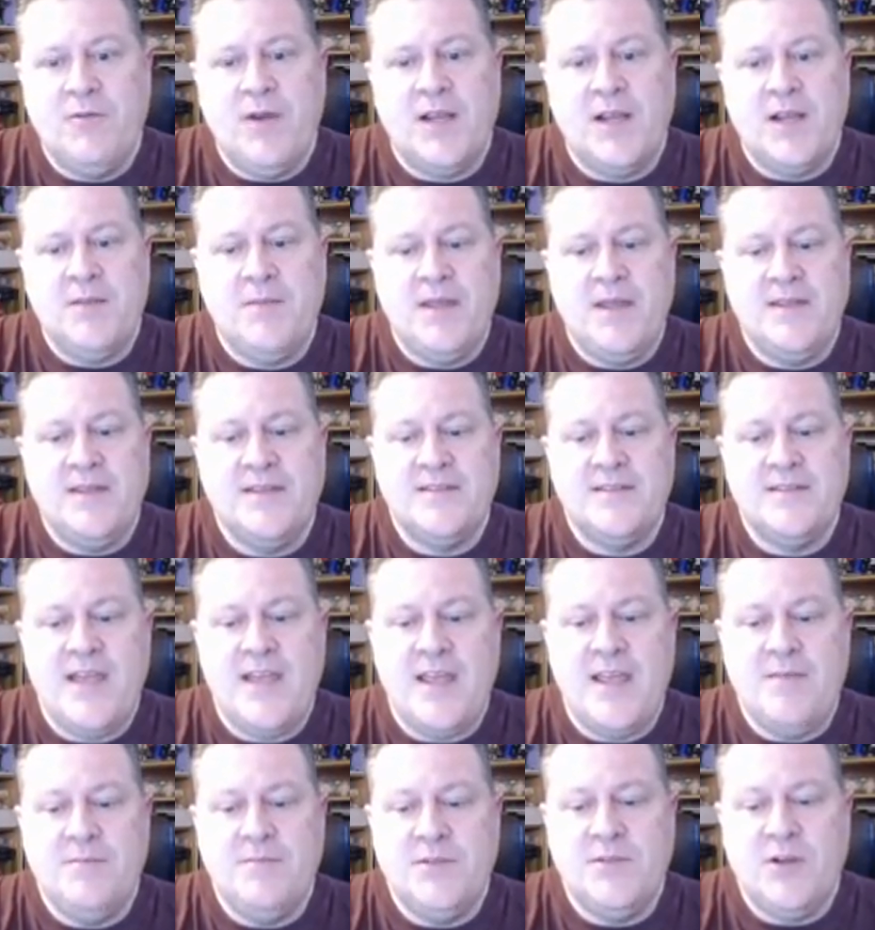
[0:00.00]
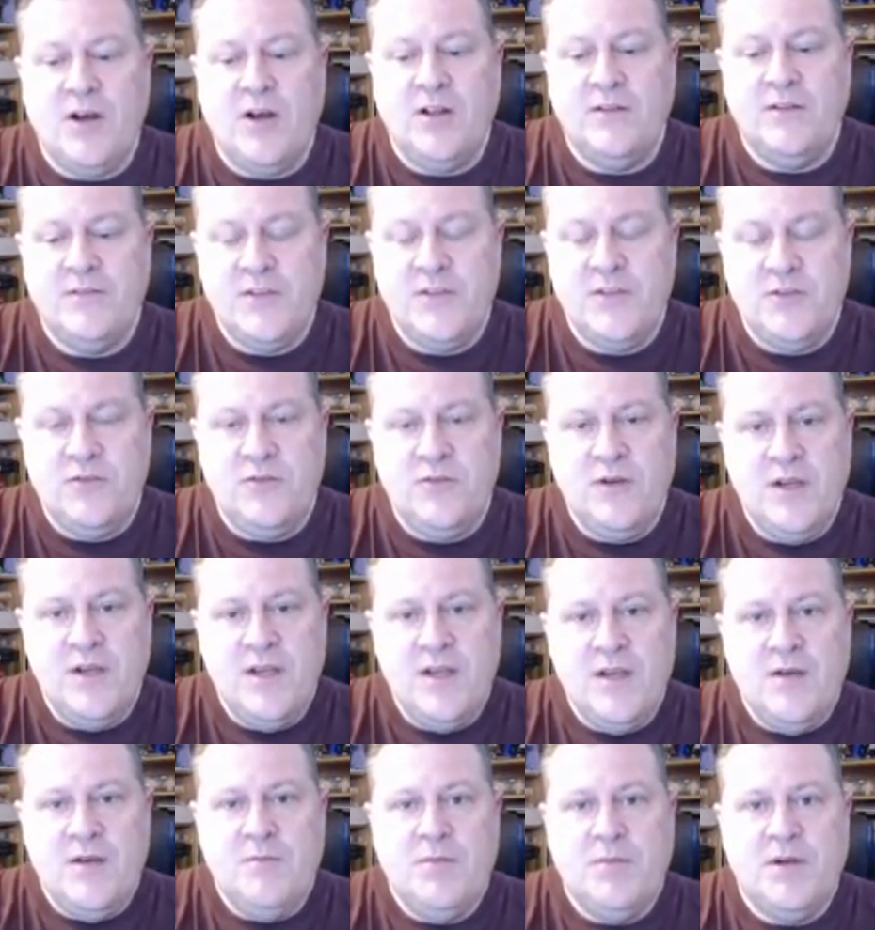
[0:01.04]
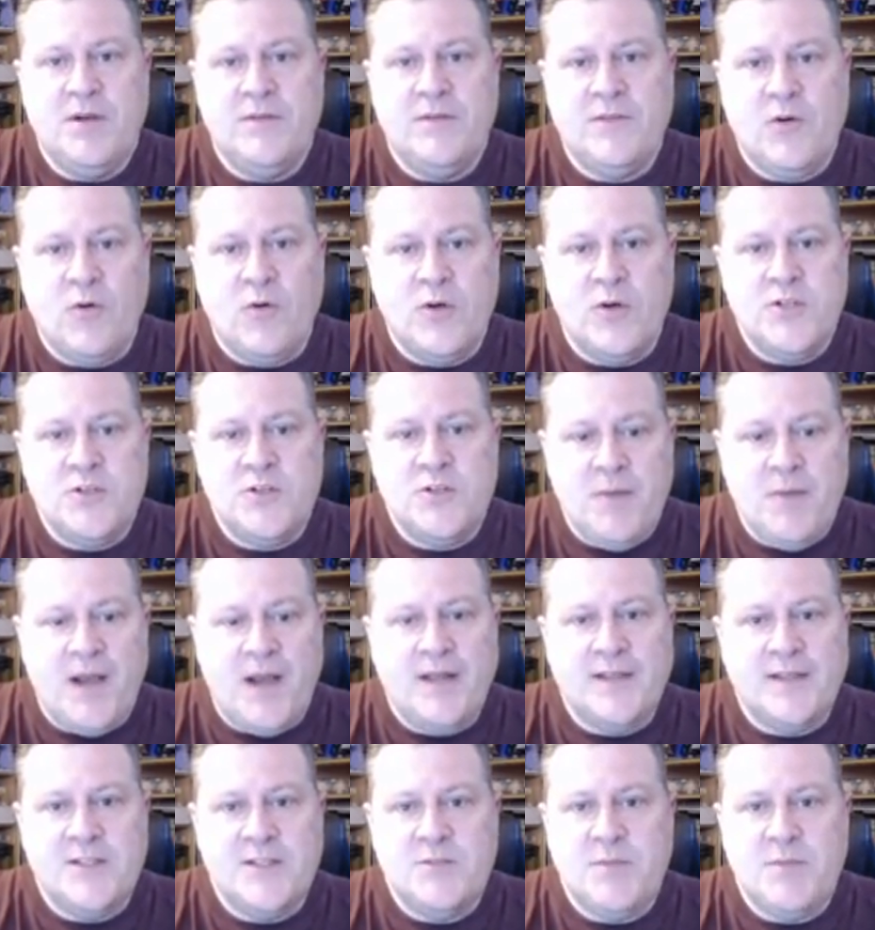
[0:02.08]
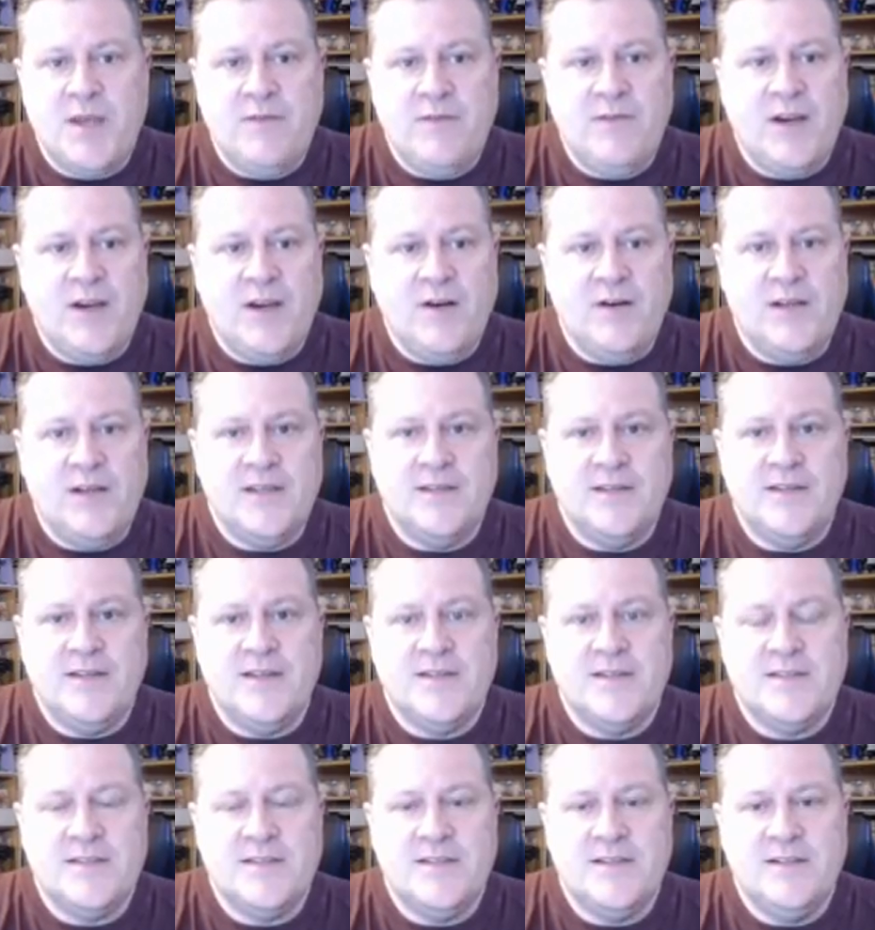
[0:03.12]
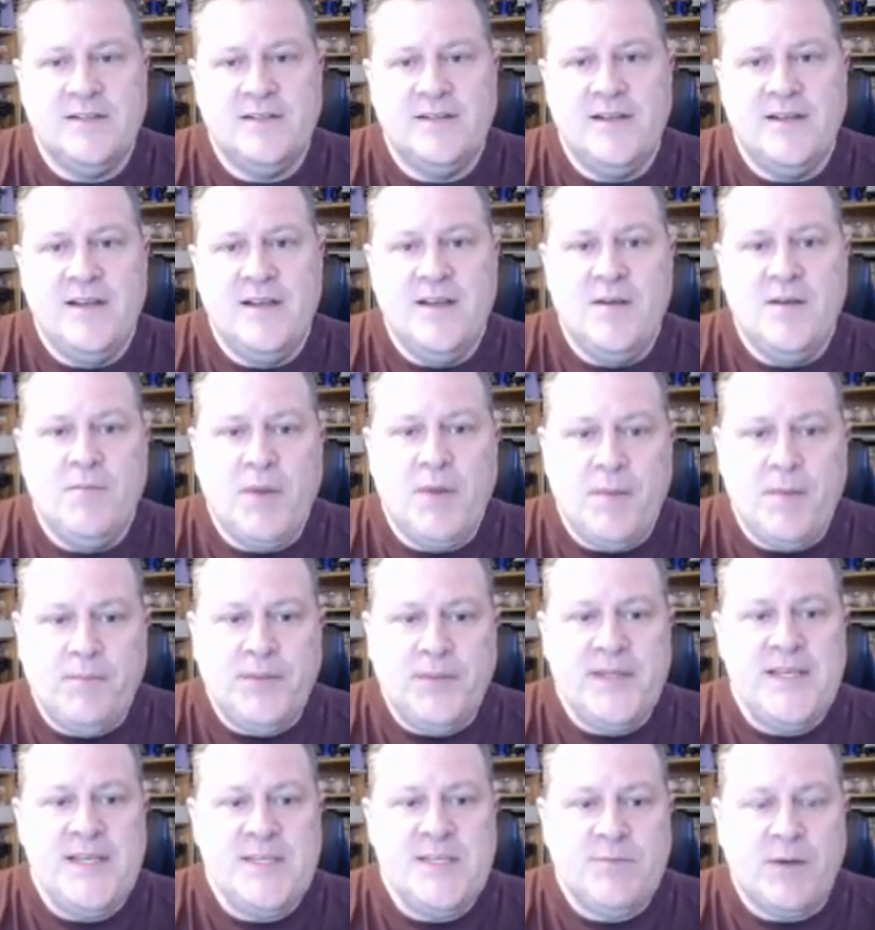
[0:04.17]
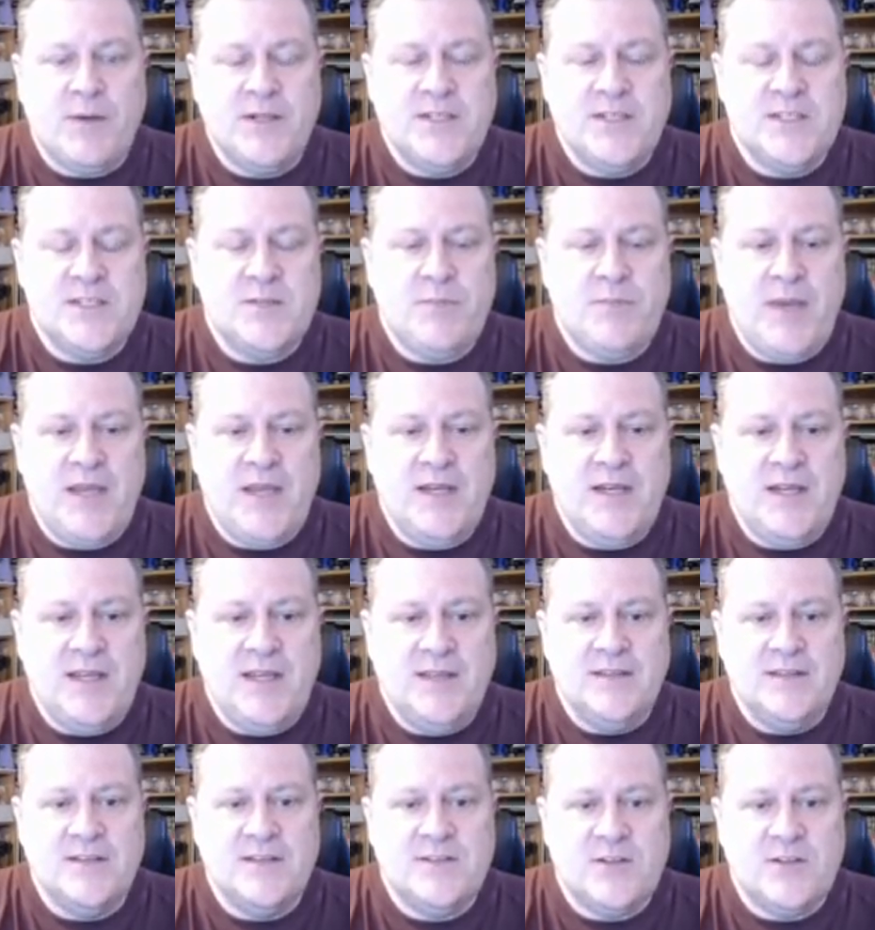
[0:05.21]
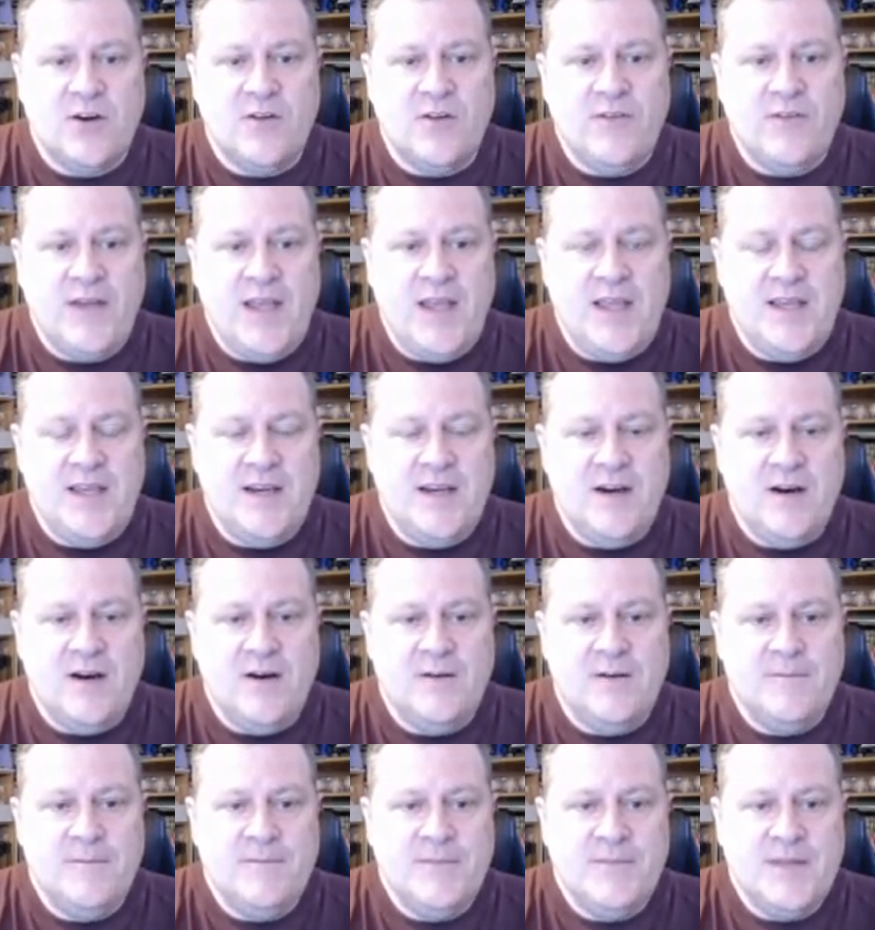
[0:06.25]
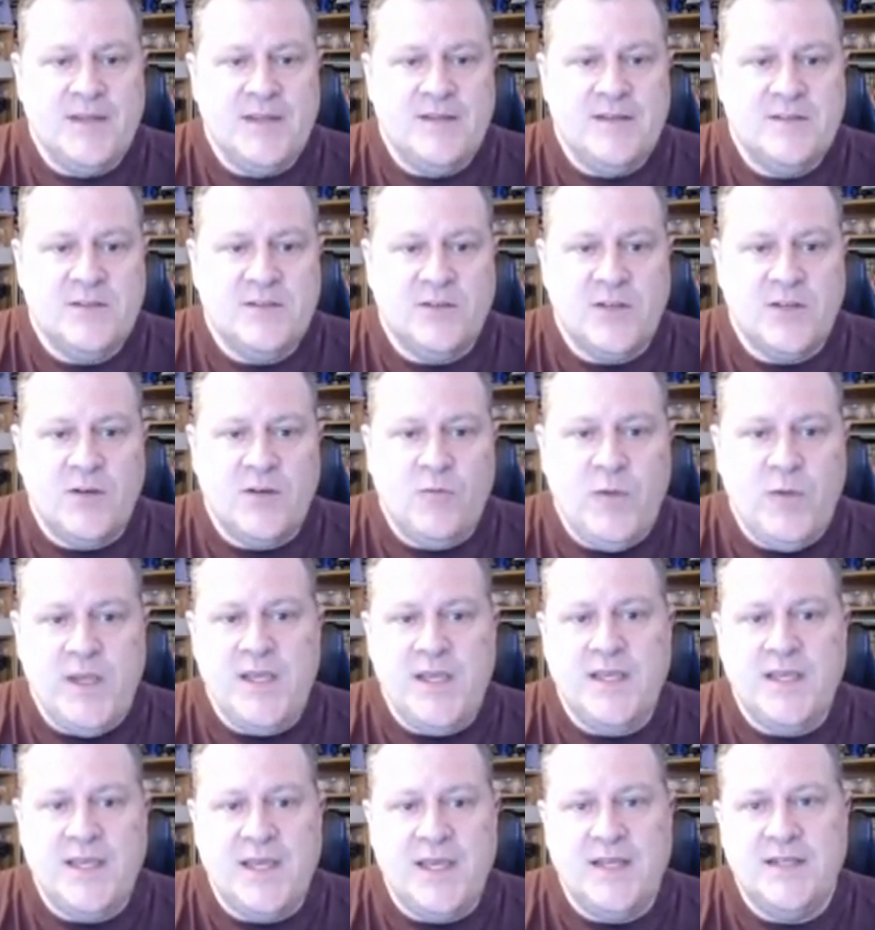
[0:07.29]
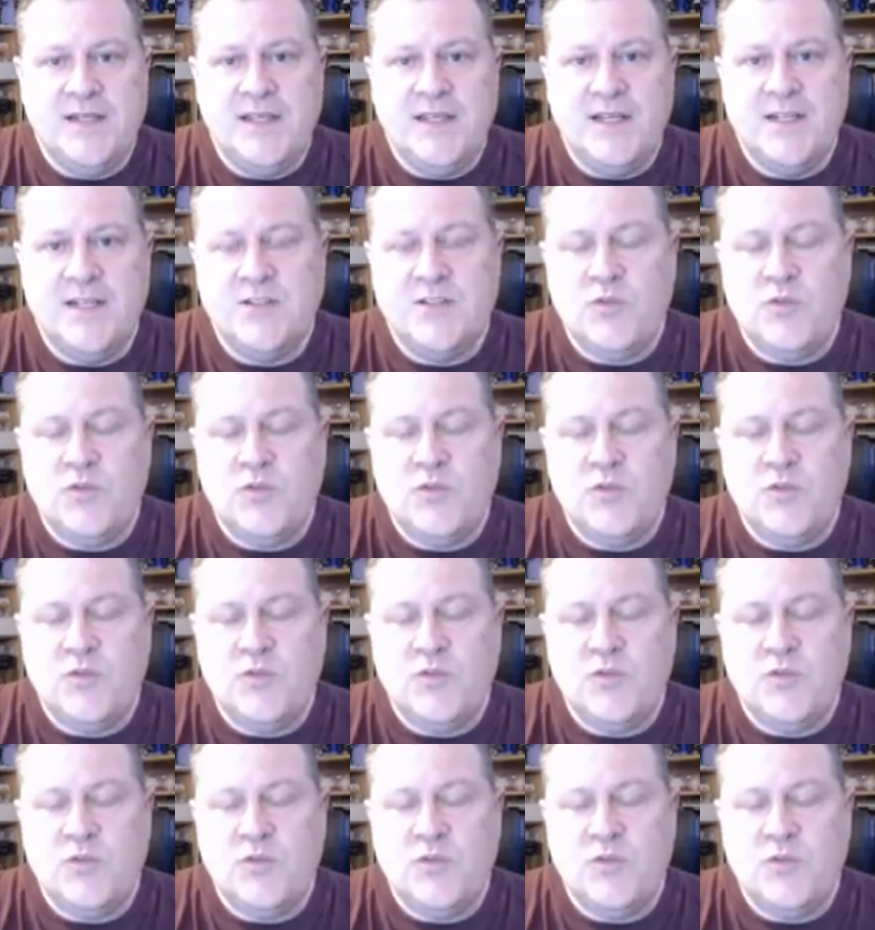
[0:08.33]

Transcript: recommend the same to all of you, but of course, your mileage may vary in this. But please participate in the survey here so that we can get it